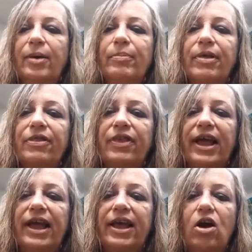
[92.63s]

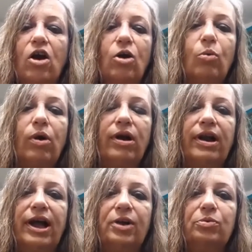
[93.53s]
They are what
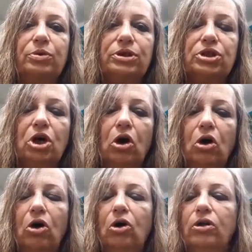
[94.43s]
I would
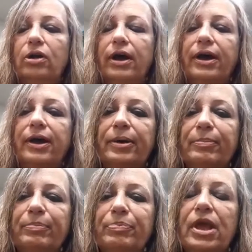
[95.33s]
call,
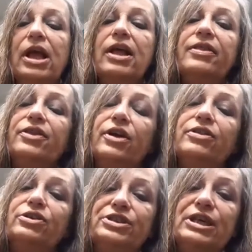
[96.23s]

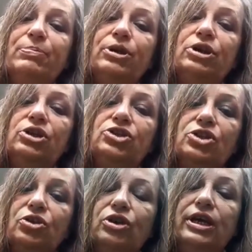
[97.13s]
they're deep and
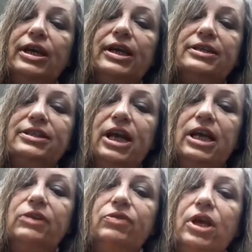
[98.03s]
discerning. It's
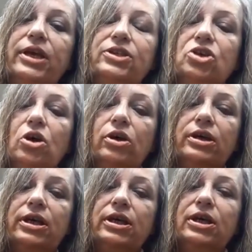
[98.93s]
kind of like
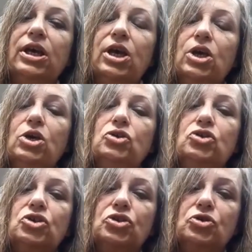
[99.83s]
talking
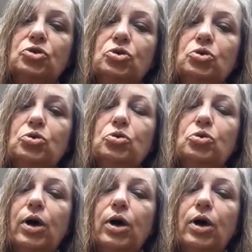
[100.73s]
to,